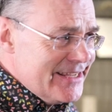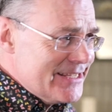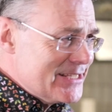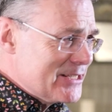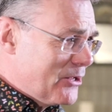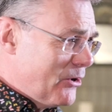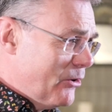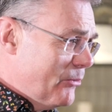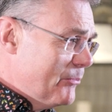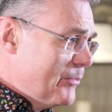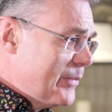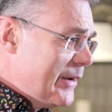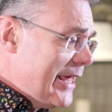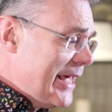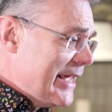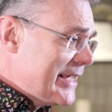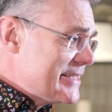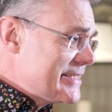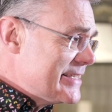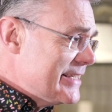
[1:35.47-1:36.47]
it's
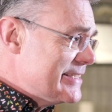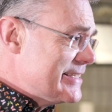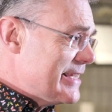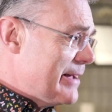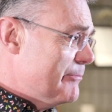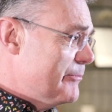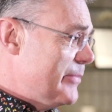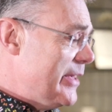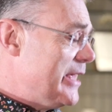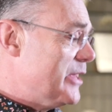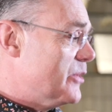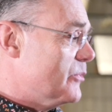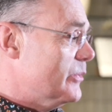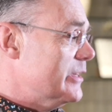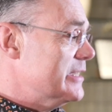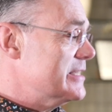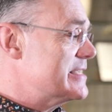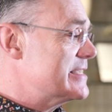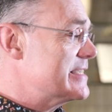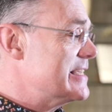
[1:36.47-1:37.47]
complex, it's
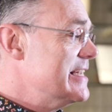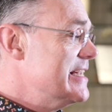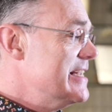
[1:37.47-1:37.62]
ambiguous.